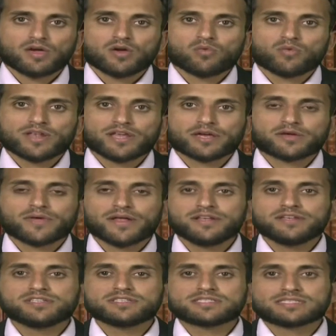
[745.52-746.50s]
When a
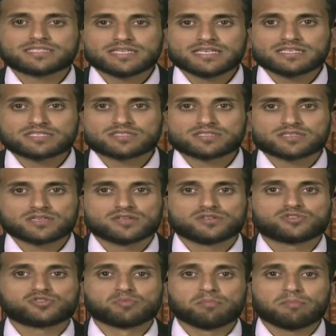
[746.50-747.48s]
creditor seeks
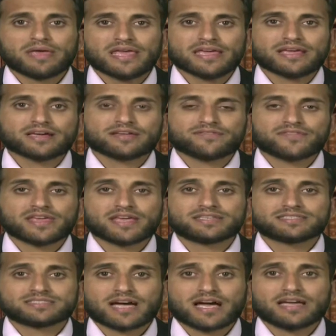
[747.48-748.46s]
to make the
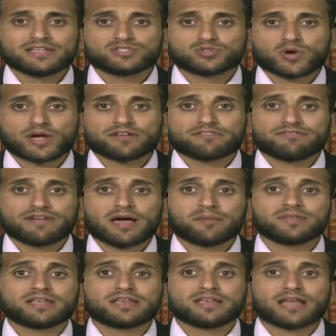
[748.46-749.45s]
entire joint
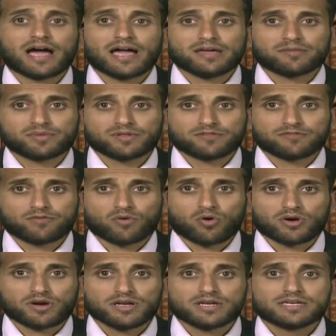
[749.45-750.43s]
family liable
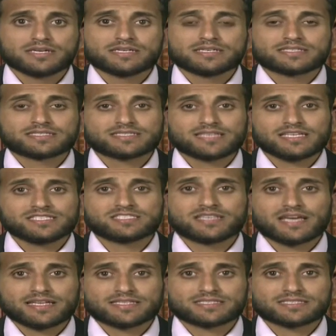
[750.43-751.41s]
for such
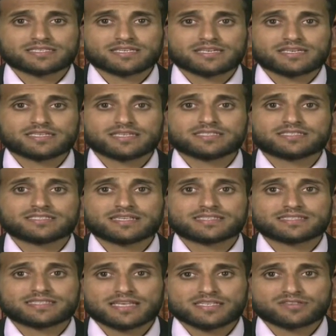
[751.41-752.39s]
debts, it is
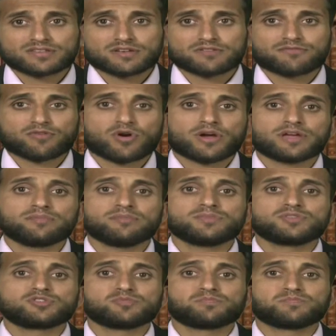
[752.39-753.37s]
necessary for him
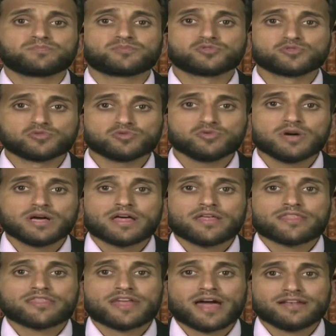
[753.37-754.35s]
to prove
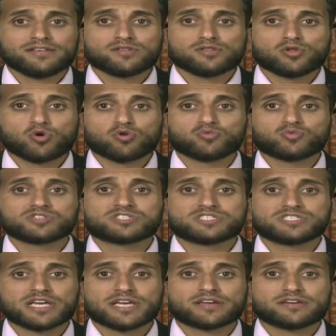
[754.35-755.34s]
that the loan was
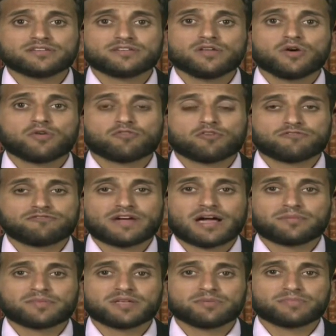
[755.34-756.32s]
taken for
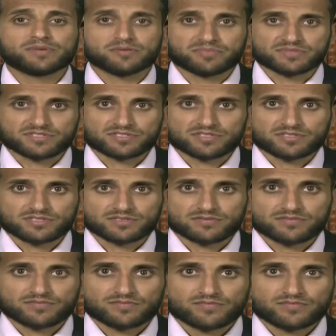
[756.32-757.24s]
family purposes,